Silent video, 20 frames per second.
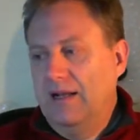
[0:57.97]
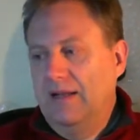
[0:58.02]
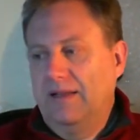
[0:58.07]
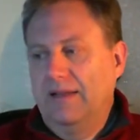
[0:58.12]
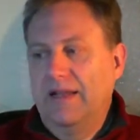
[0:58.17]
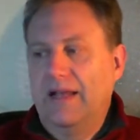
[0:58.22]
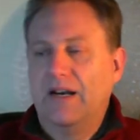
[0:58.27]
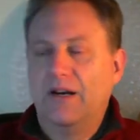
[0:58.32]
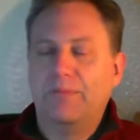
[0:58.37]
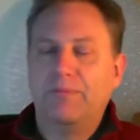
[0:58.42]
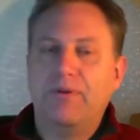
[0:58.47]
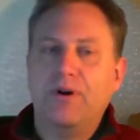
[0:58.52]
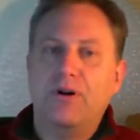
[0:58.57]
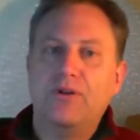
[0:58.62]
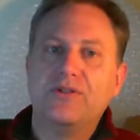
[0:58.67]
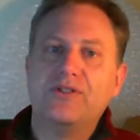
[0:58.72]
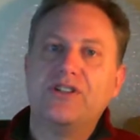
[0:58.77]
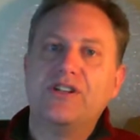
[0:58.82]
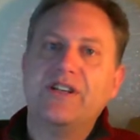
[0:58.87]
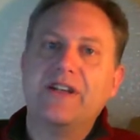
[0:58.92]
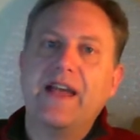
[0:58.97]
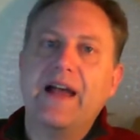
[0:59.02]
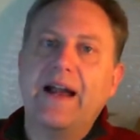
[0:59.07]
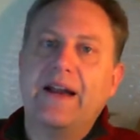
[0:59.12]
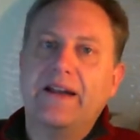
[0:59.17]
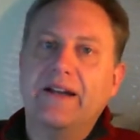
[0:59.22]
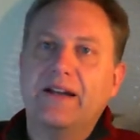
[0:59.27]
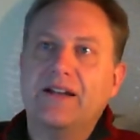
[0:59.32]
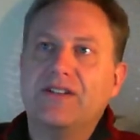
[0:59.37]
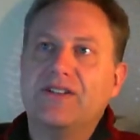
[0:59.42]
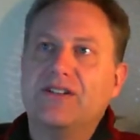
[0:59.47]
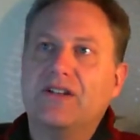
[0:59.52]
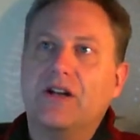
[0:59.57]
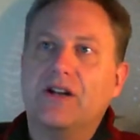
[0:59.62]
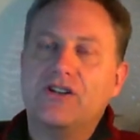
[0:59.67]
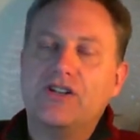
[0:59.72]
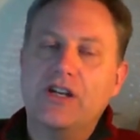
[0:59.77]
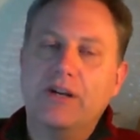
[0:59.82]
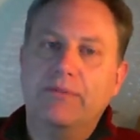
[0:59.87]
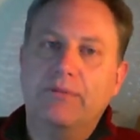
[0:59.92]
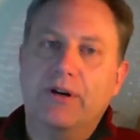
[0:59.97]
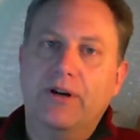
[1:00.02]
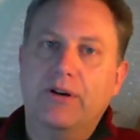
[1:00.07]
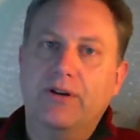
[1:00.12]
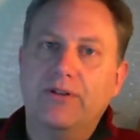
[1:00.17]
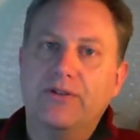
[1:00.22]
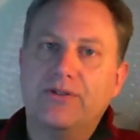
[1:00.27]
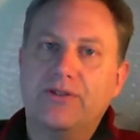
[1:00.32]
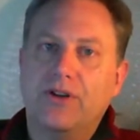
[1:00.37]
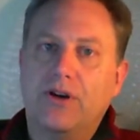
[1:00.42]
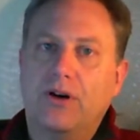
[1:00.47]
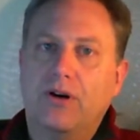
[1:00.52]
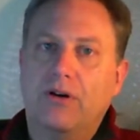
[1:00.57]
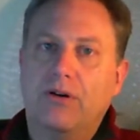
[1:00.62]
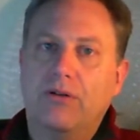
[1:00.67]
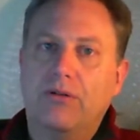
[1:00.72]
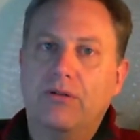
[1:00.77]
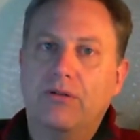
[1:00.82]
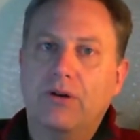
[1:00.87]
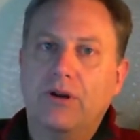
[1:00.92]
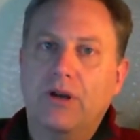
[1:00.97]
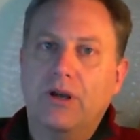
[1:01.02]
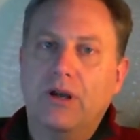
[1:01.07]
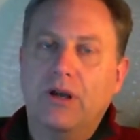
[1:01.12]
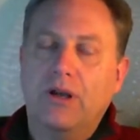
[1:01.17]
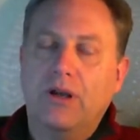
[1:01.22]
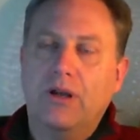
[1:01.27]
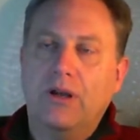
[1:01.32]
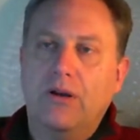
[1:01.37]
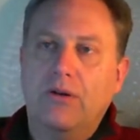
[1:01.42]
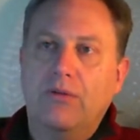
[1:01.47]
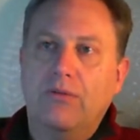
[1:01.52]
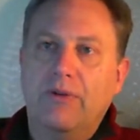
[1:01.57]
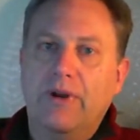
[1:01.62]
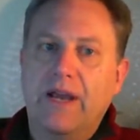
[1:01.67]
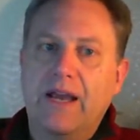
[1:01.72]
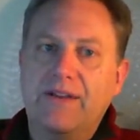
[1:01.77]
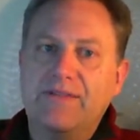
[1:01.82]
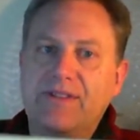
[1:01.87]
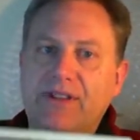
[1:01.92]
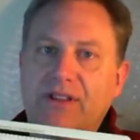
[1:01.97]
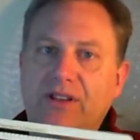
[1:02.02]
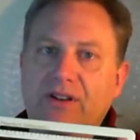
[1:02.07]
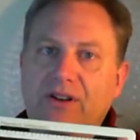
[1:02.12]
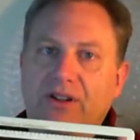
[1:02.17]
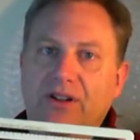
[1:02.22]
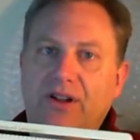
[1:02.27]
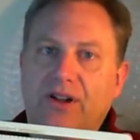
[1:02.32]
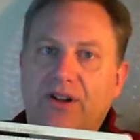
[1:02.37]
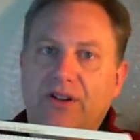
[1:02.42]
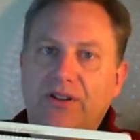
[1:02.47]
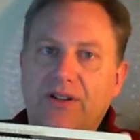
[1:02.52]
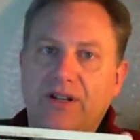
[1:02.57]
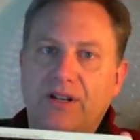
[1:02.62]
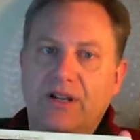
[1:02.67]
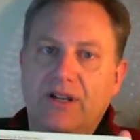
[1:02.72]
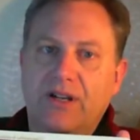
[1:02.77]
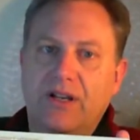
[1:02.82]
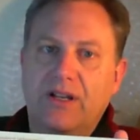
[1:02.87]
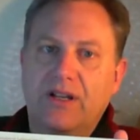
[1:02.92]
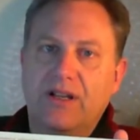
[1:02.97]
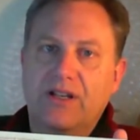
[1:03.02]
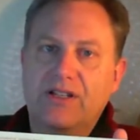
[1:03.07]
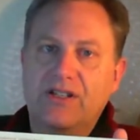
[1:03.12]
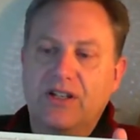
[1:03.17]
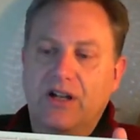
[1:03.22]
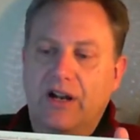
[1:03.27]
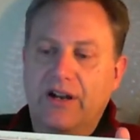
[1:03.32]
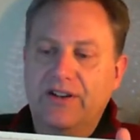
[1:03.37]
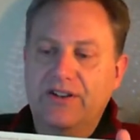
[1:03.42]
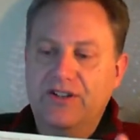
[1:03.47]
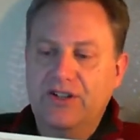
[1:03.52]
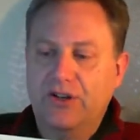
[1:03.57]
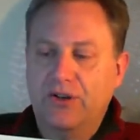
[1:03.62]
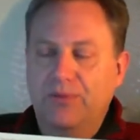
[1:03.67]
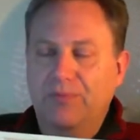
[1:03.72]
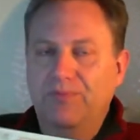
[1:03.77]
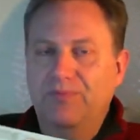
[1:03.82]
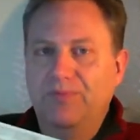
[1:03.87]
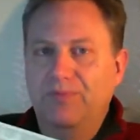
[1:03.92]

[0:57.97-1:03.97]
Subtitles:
letter post in Canada, it's a lot cheaper, so we have something called Slot of Doom,